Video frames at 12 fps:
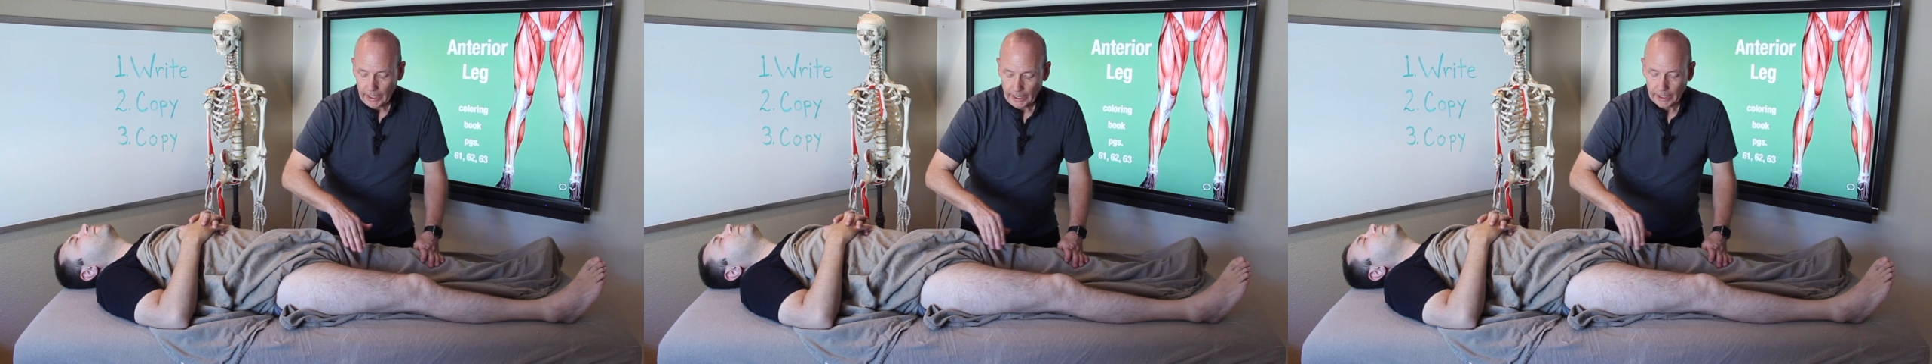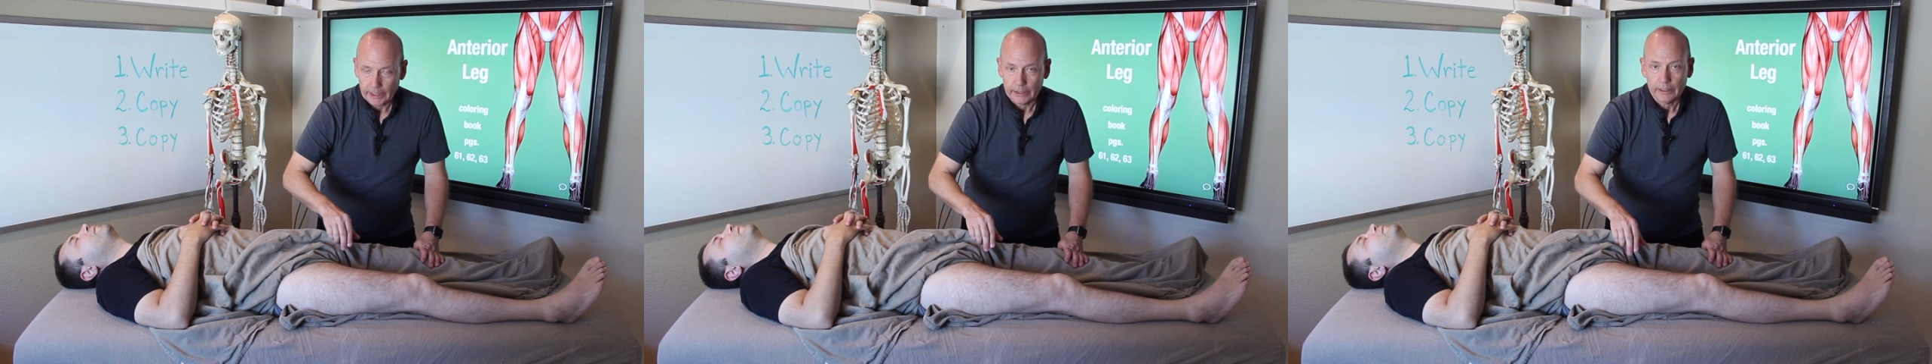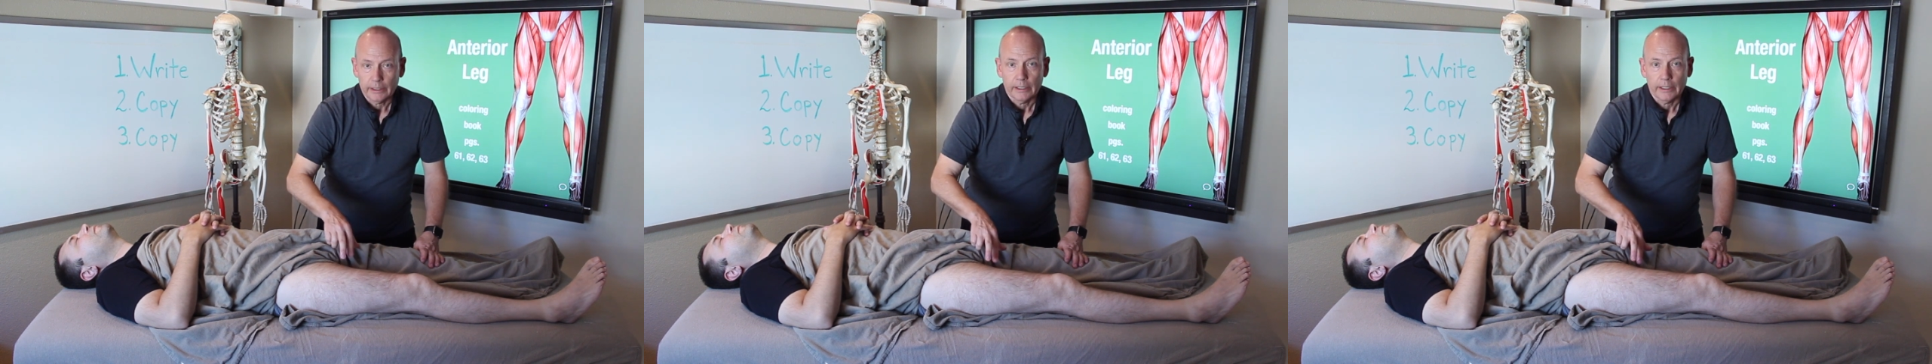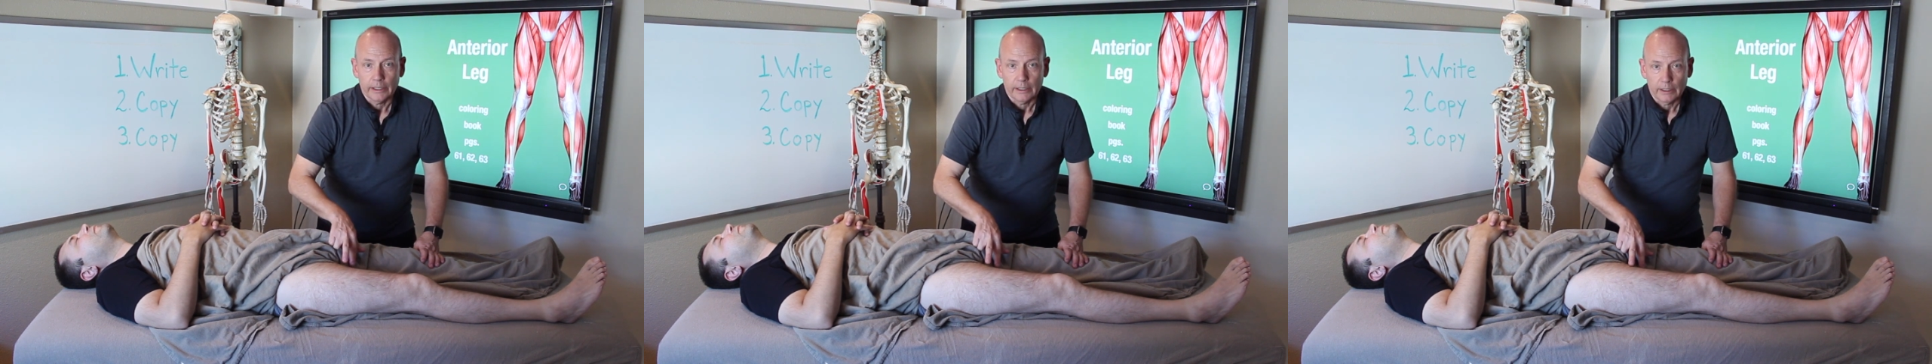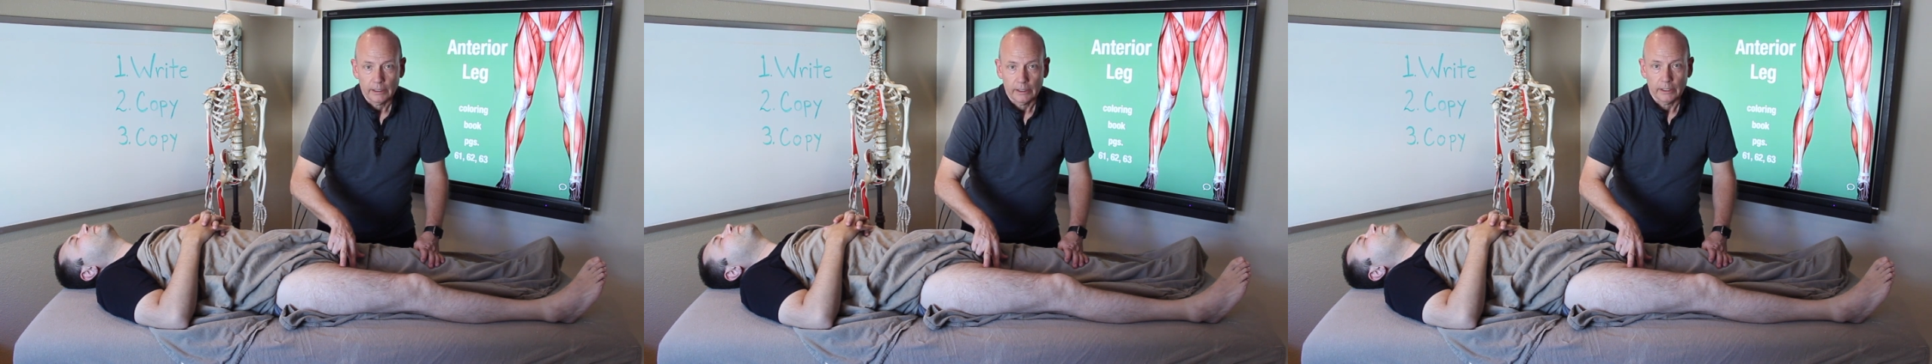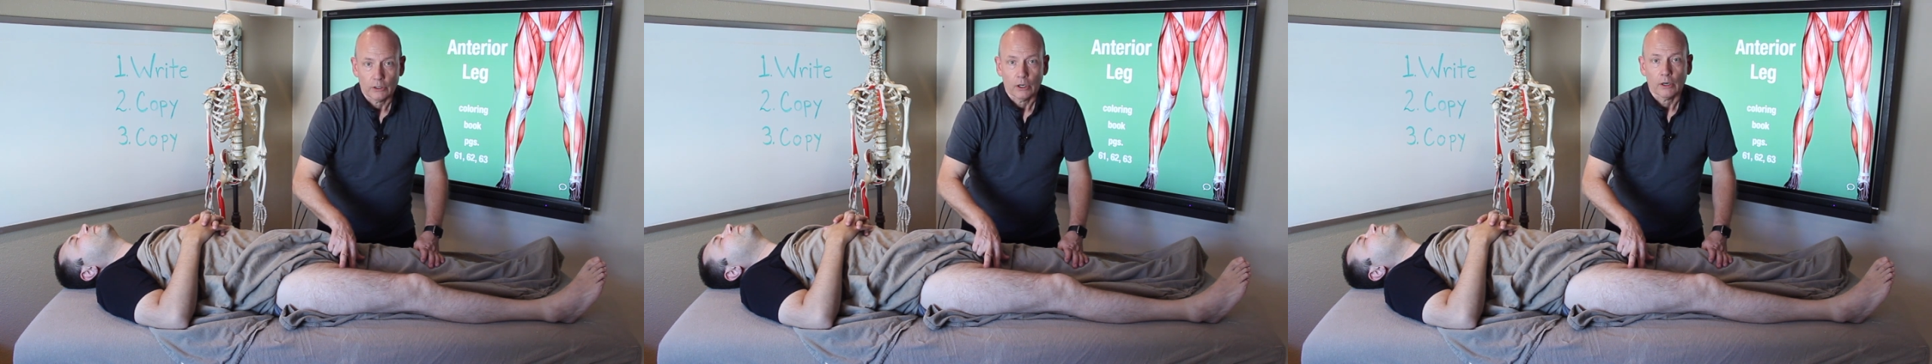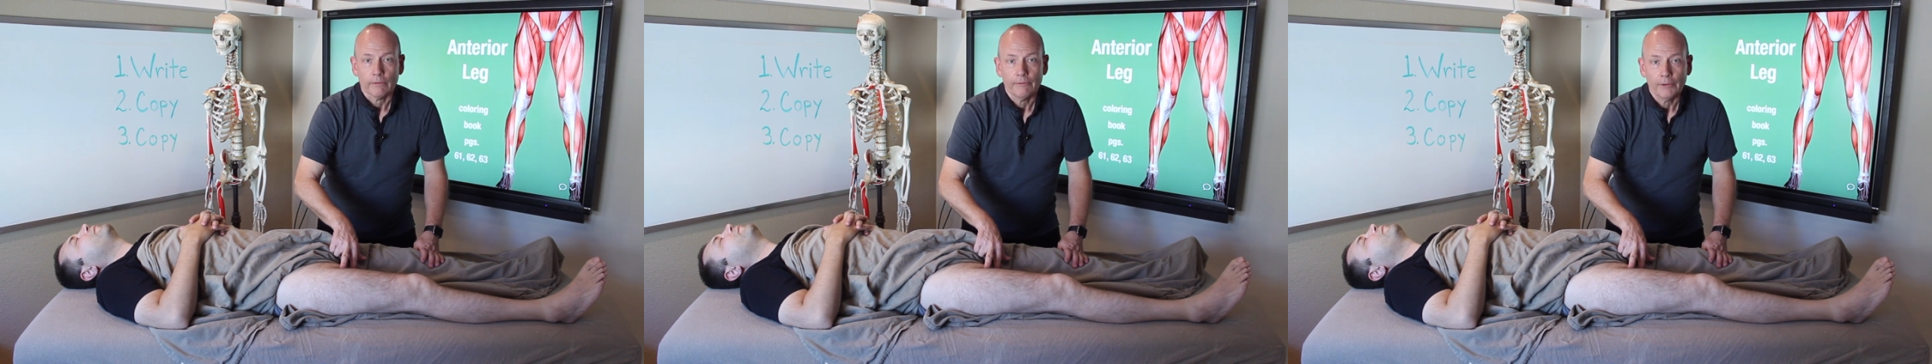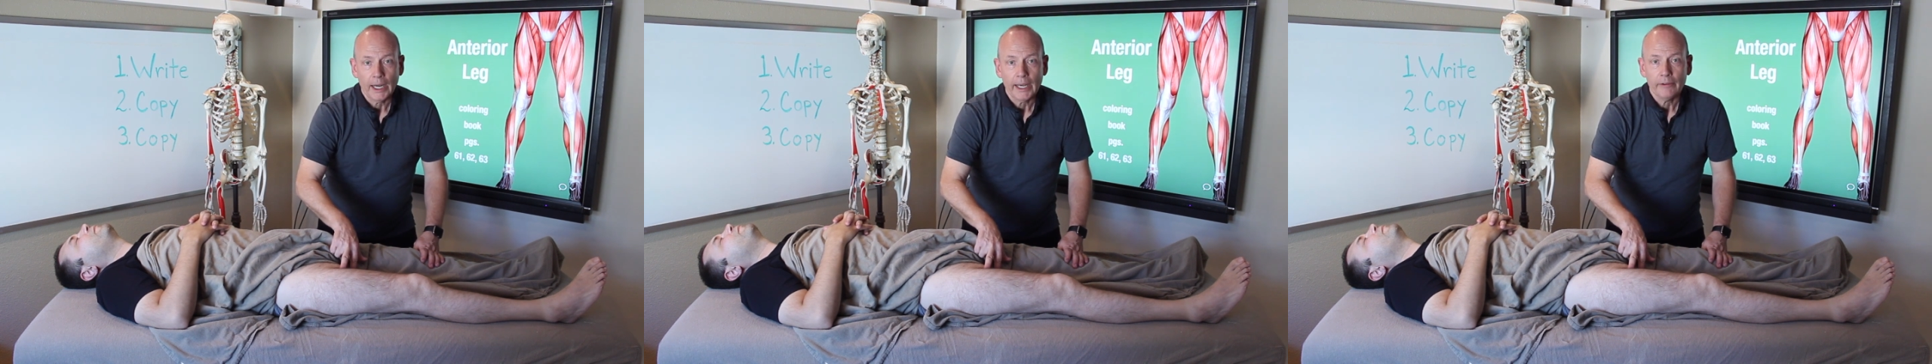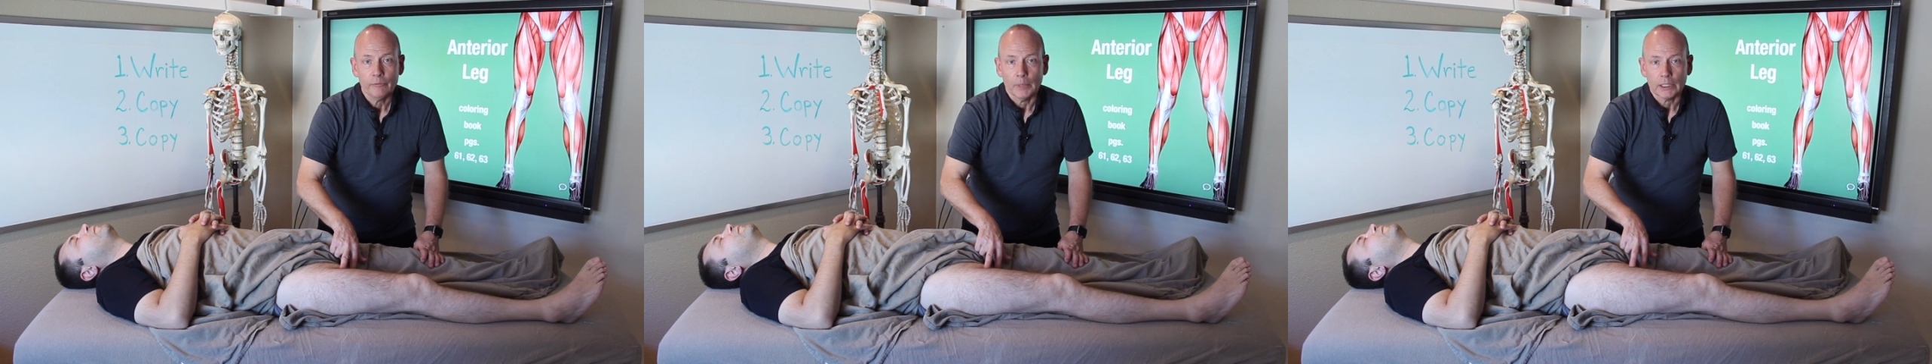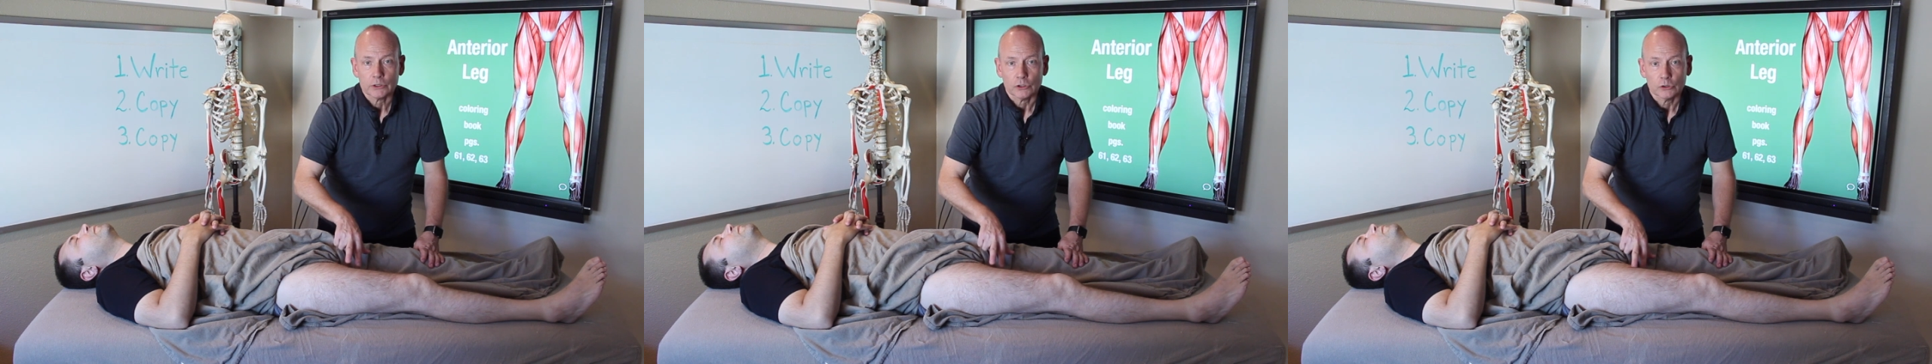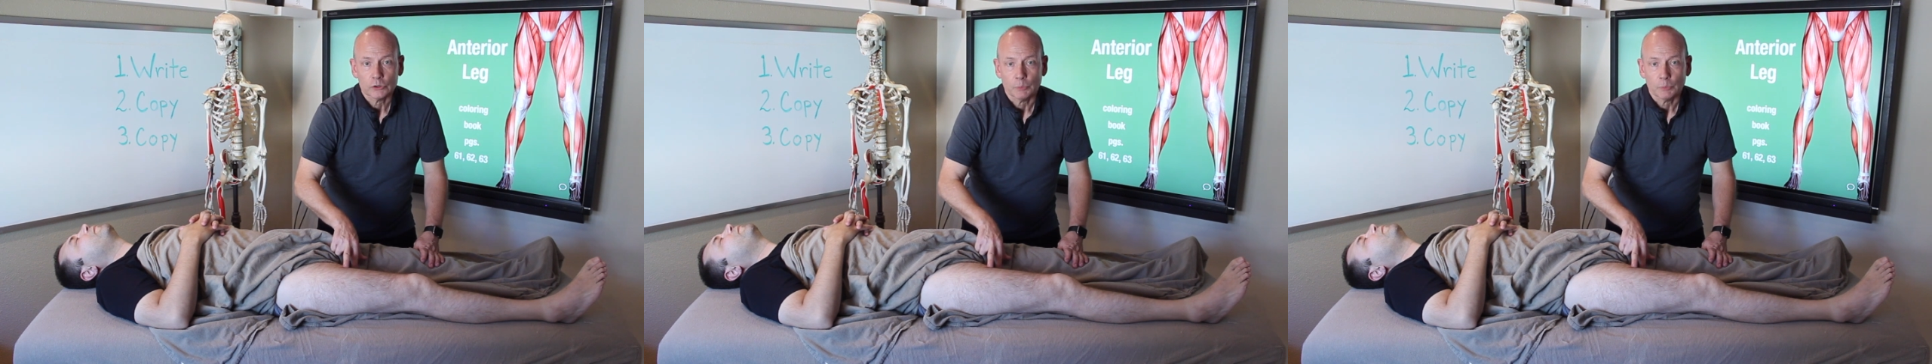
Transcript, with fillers: and there are five muscles,